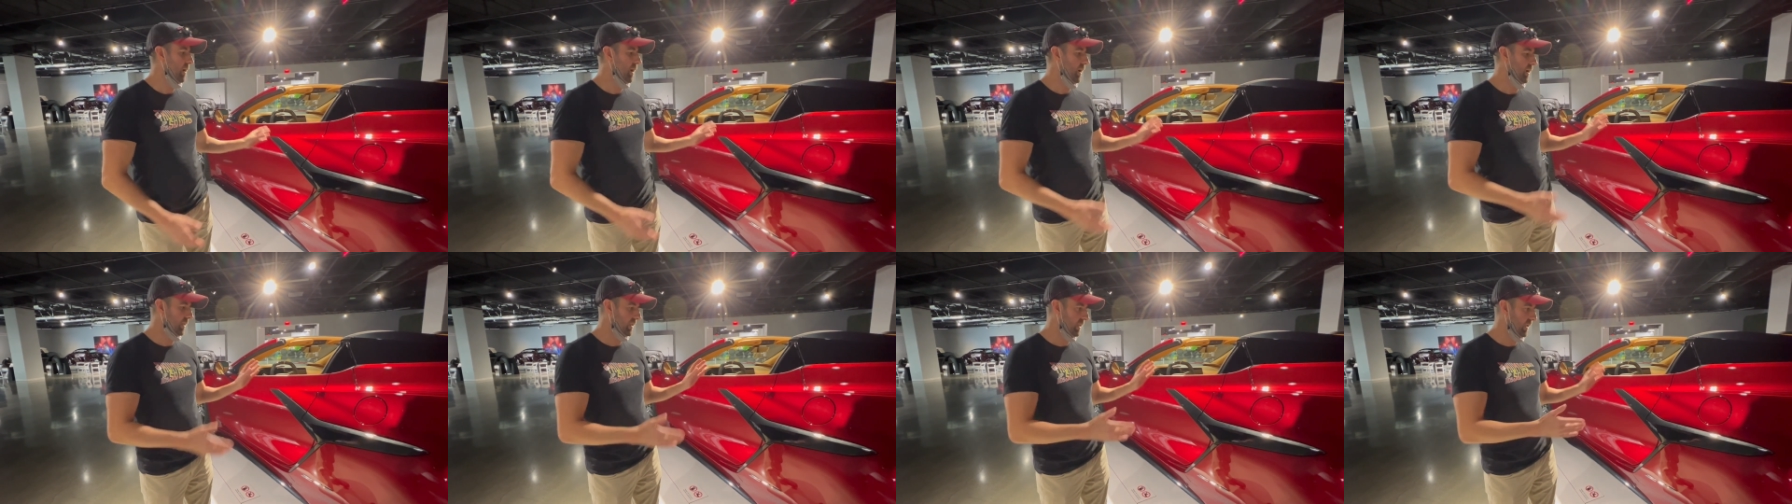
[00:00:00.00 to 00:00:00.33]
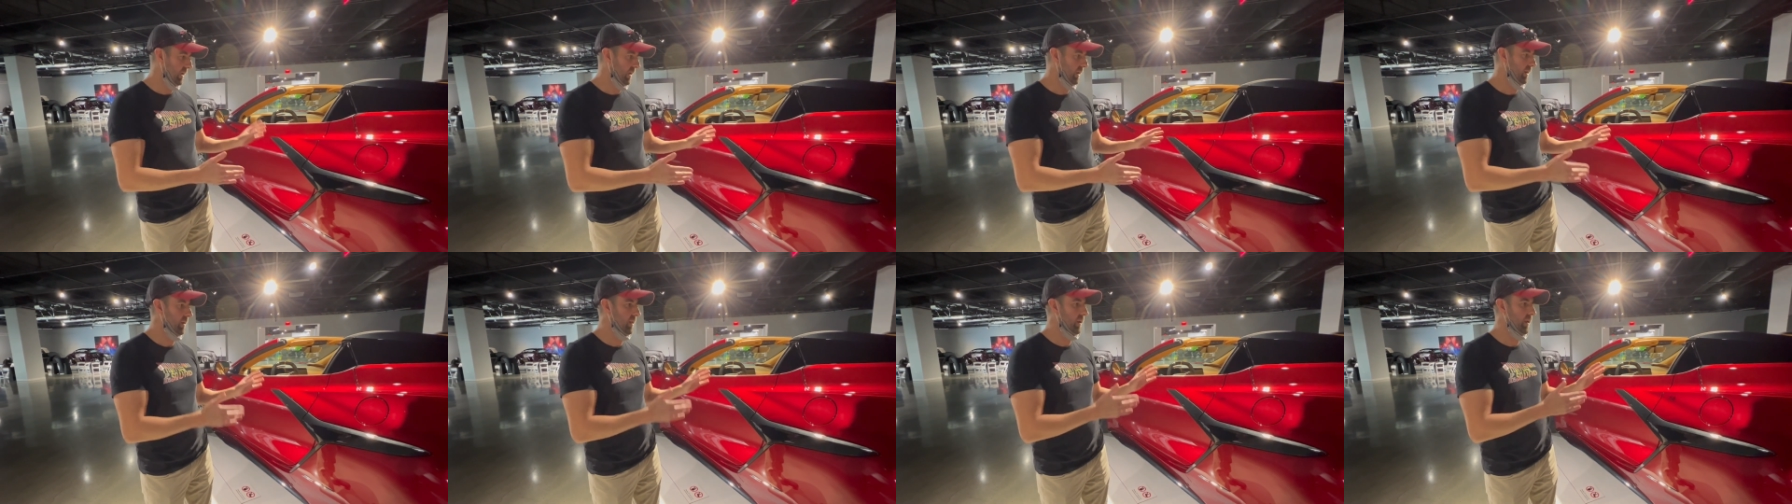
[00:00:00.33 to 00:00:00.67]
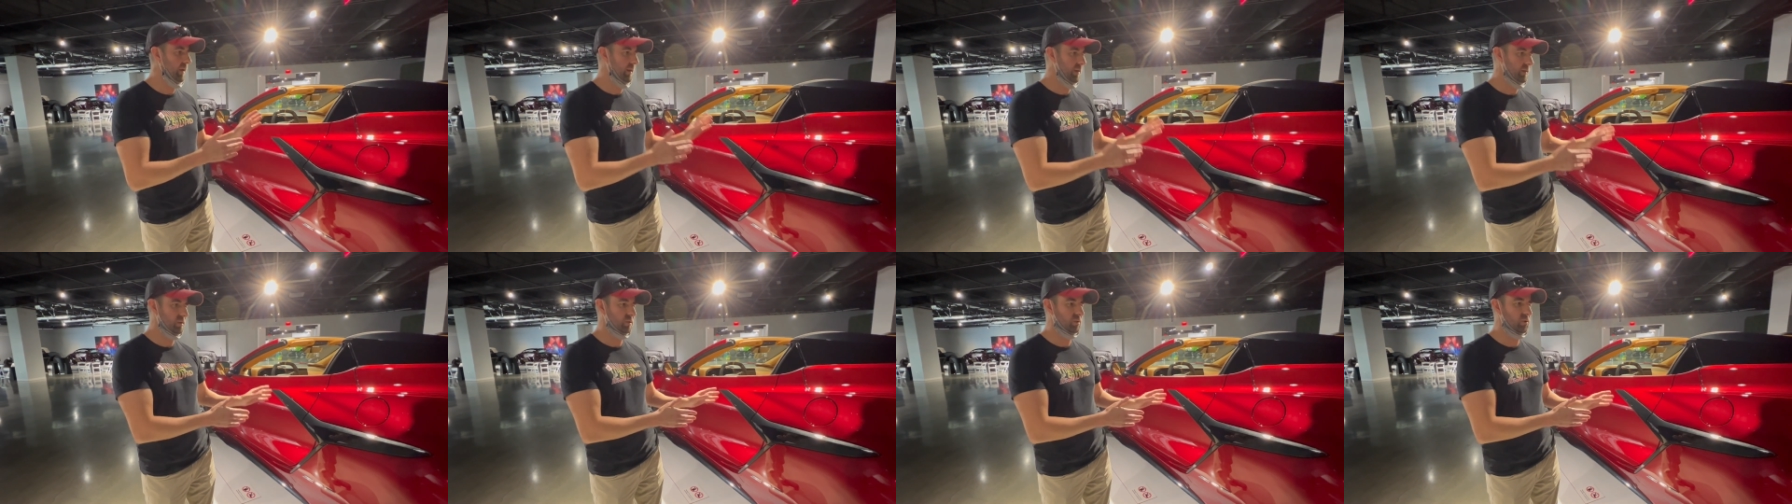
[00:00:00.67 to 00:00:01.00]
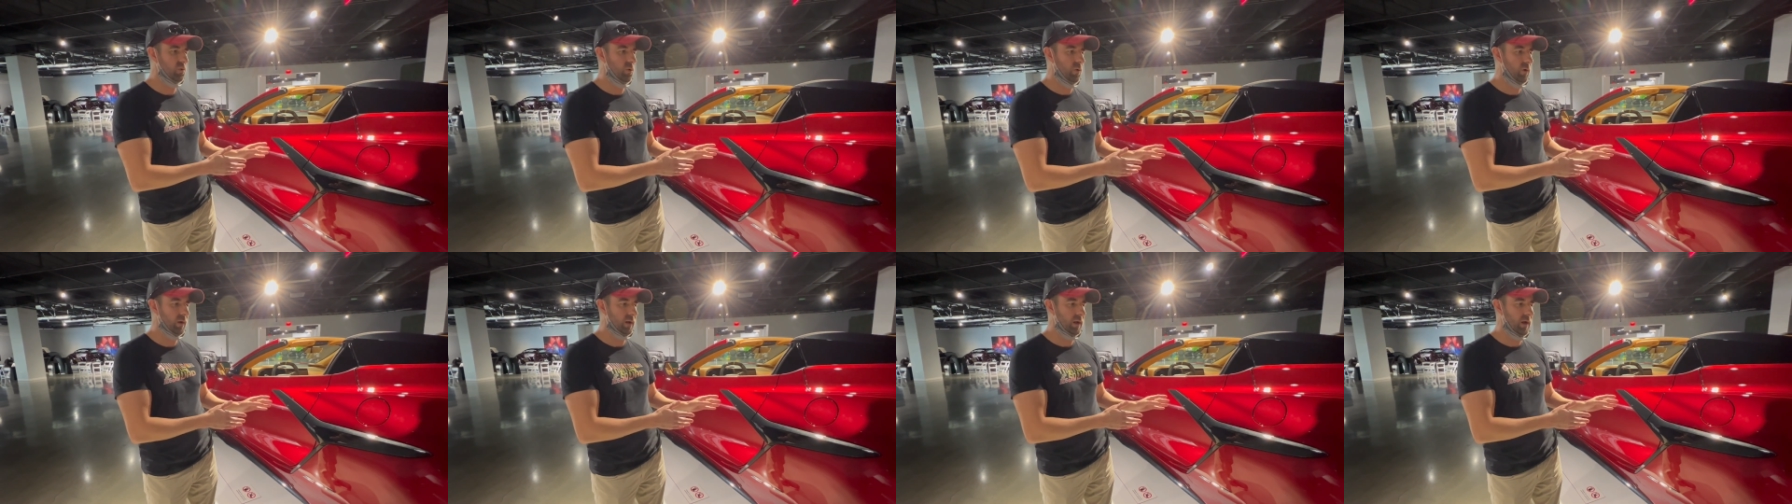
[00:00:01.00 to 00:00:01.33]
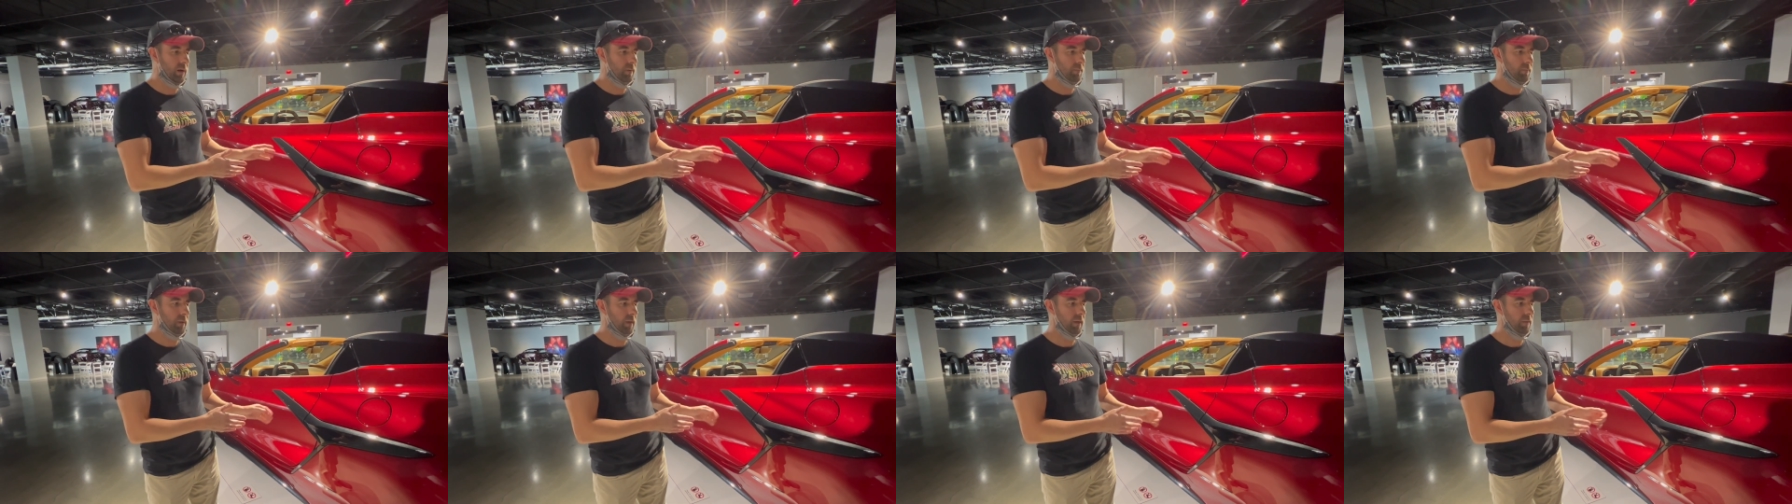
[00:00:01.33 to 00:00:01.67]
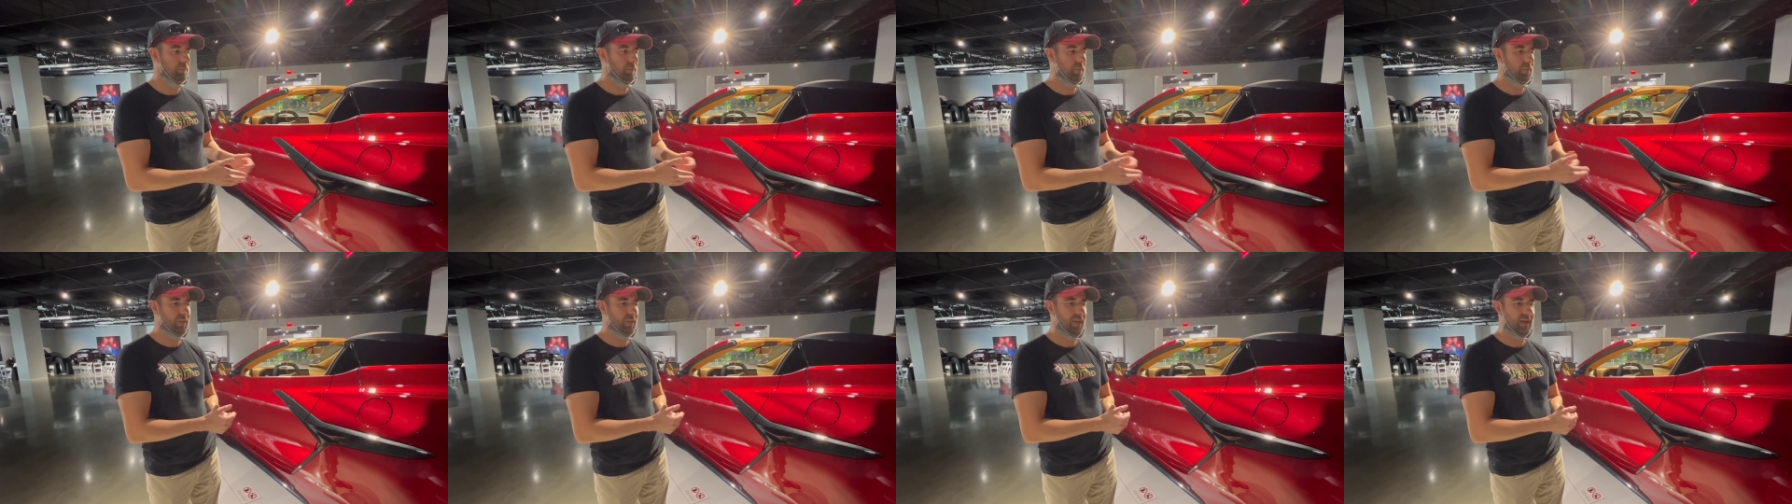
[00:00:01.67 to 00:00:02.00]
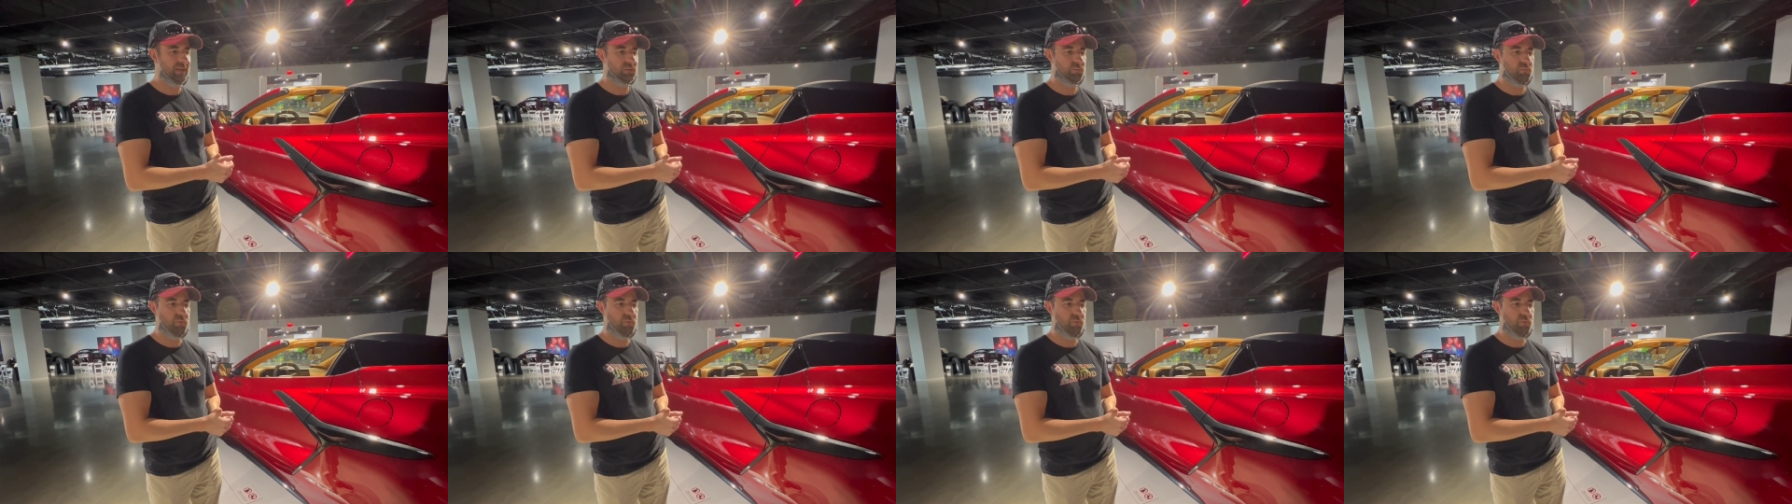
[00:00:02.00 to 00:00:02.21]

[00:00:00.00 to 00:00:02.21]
again, it is growing on me, but that's